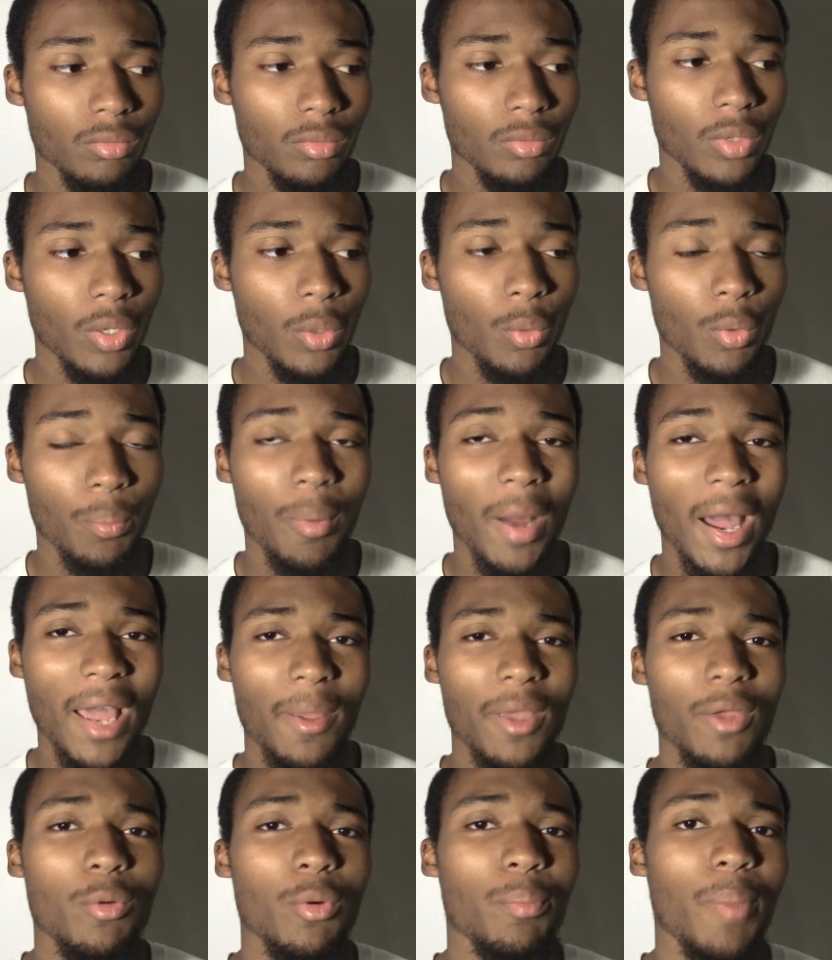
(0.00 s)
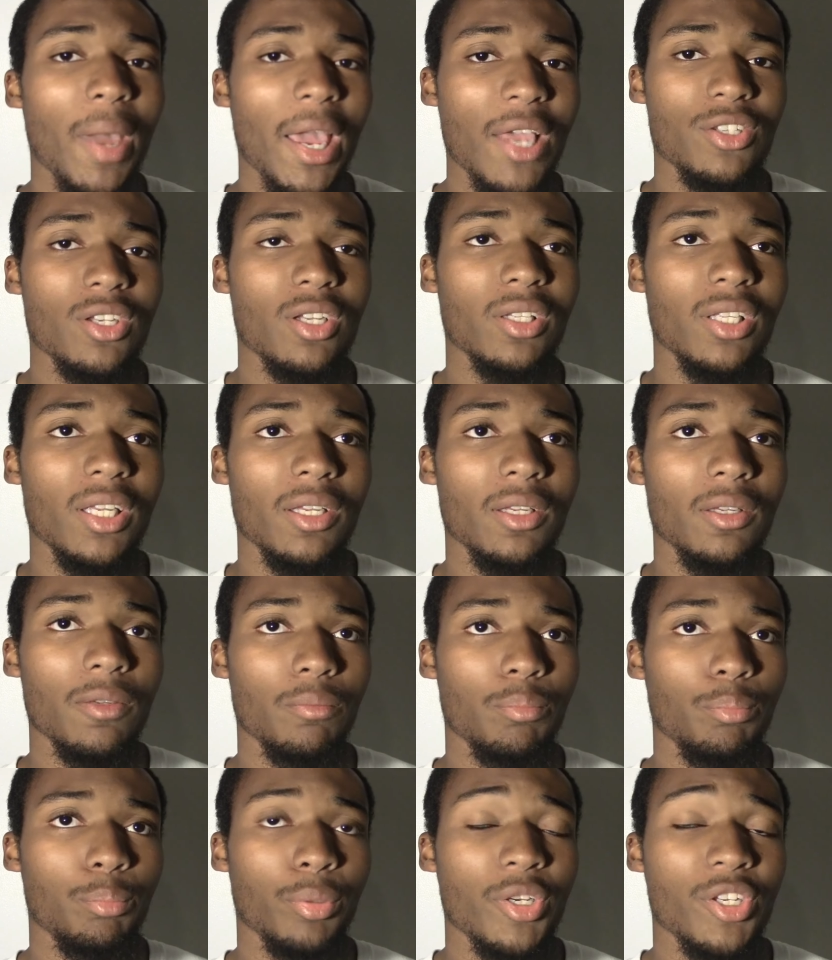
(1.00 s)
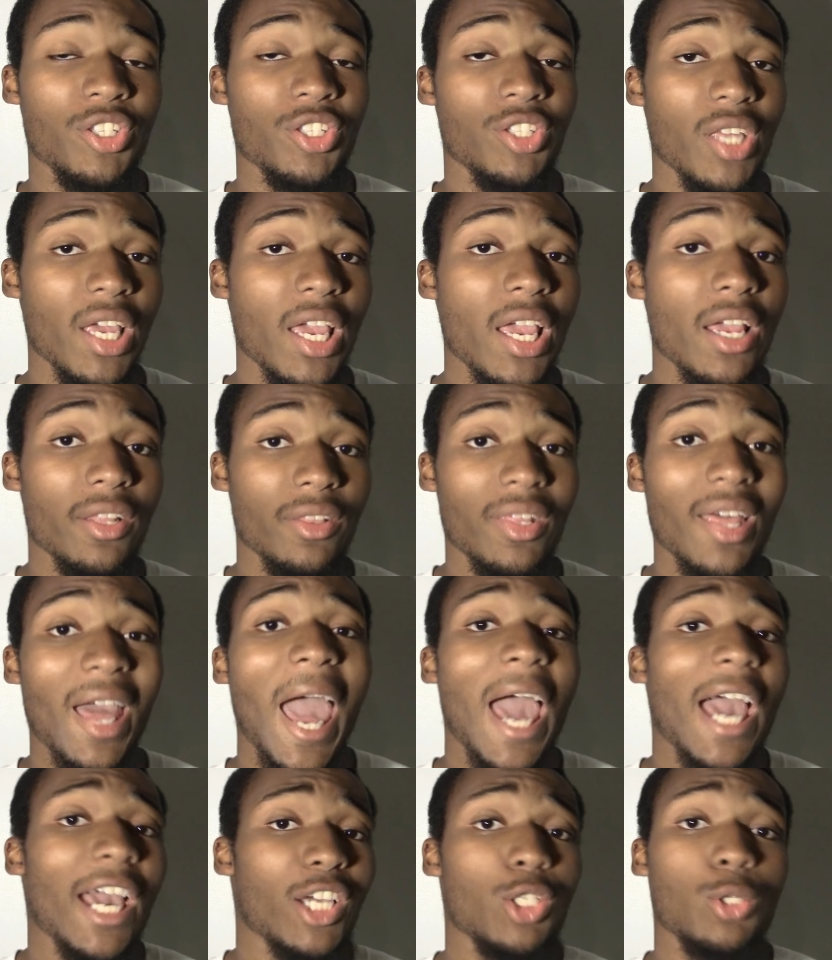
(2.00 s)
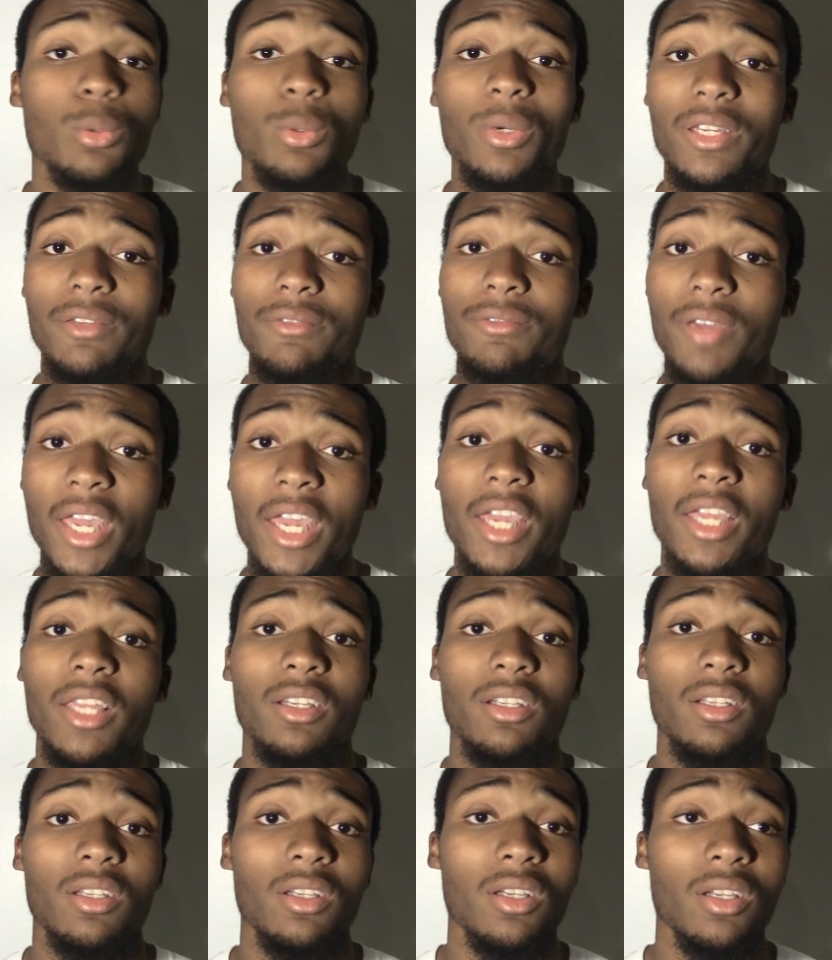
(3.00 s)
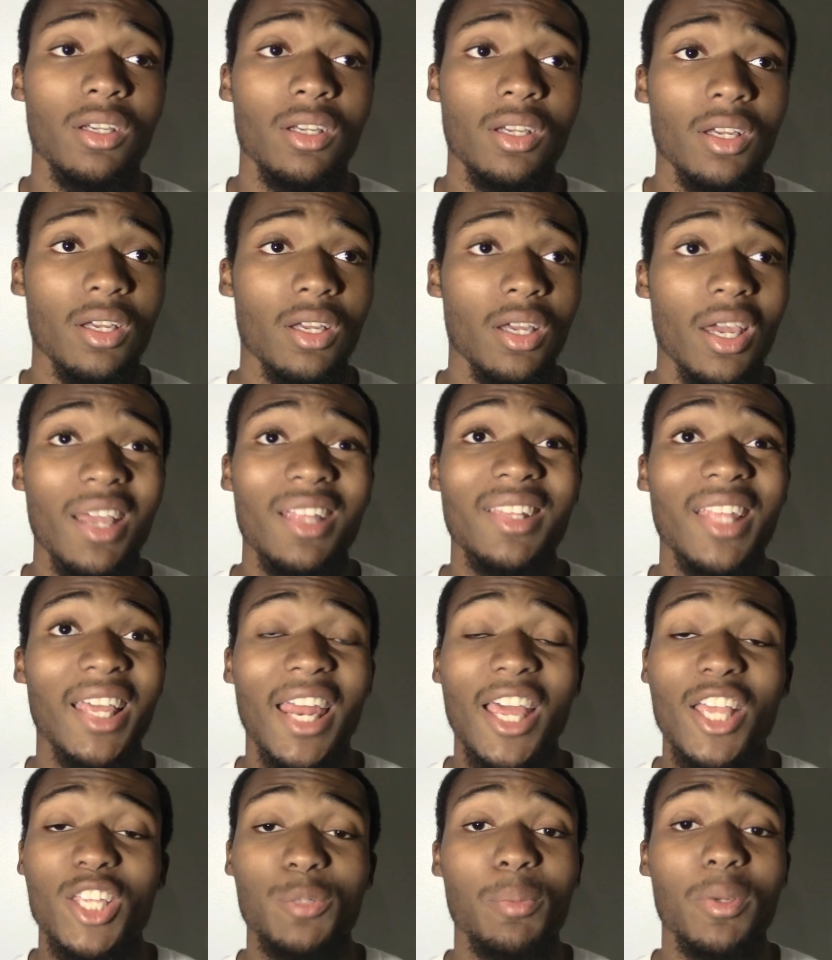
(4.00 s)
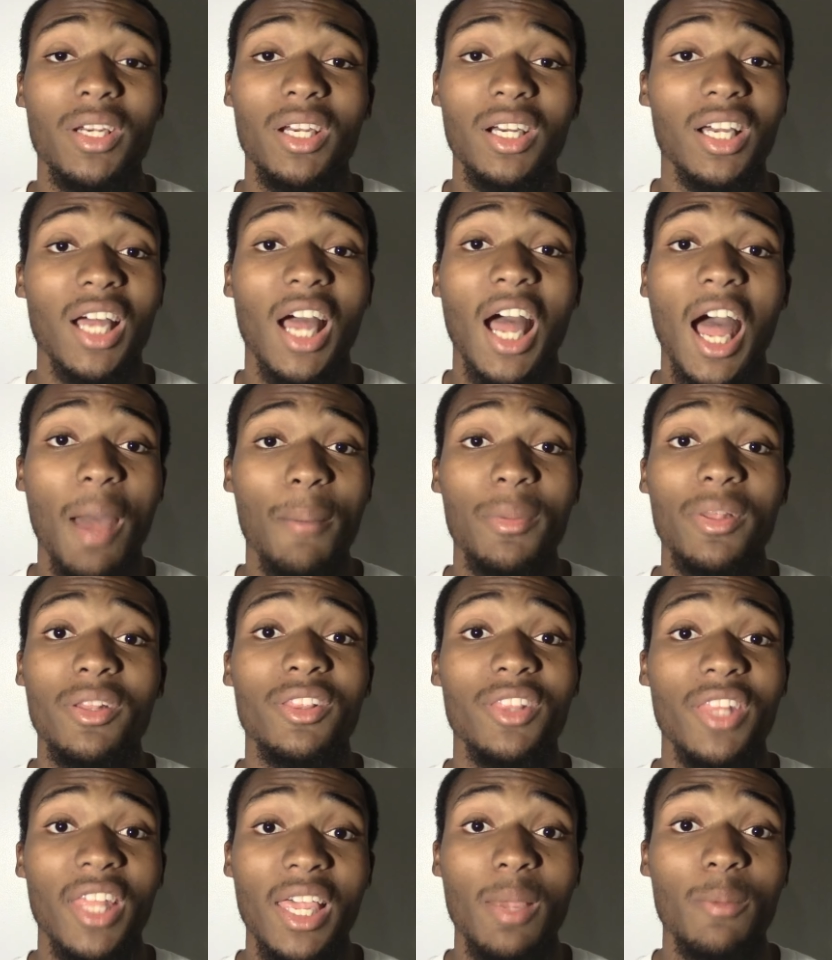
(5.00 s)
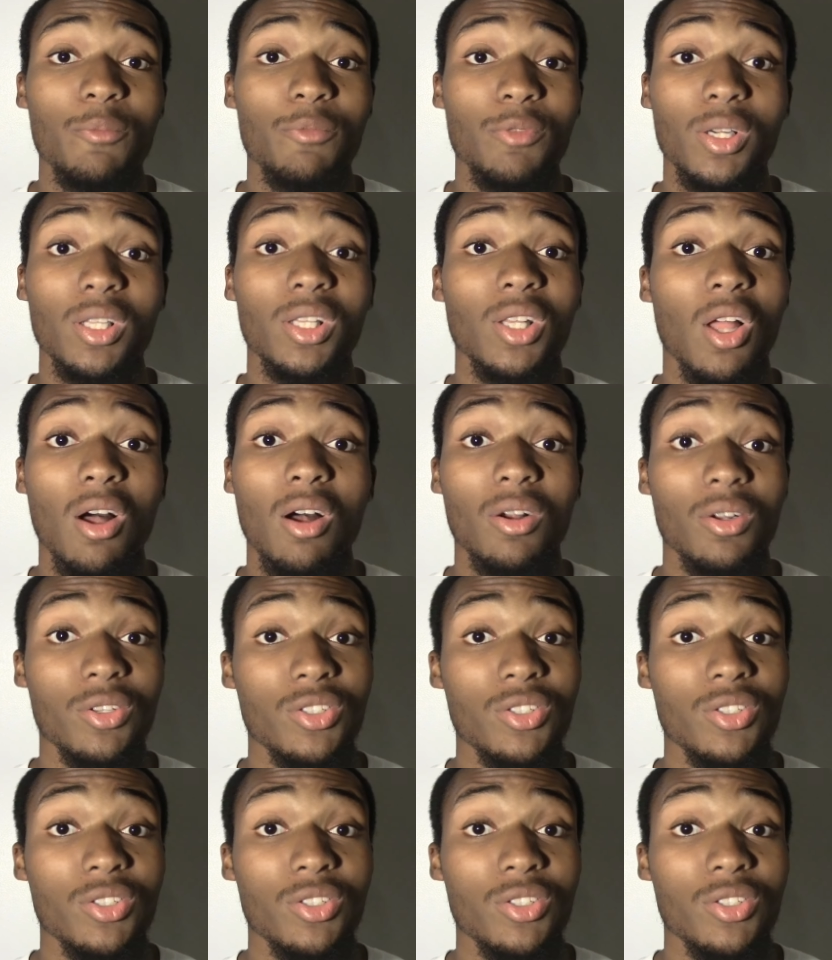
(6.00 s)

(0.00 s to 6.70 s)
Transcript: it would it would basically precede the actual event. And that has been a common theme for a long